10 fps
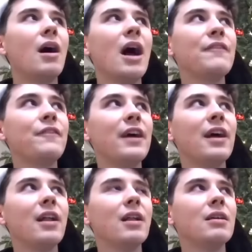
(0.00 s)
Hi
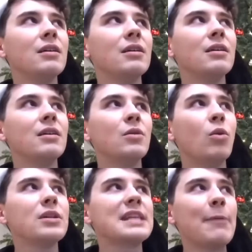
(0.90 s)
Phil, what's
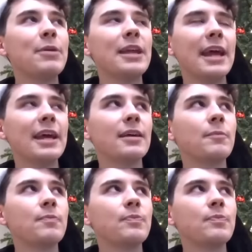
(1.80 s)
happening?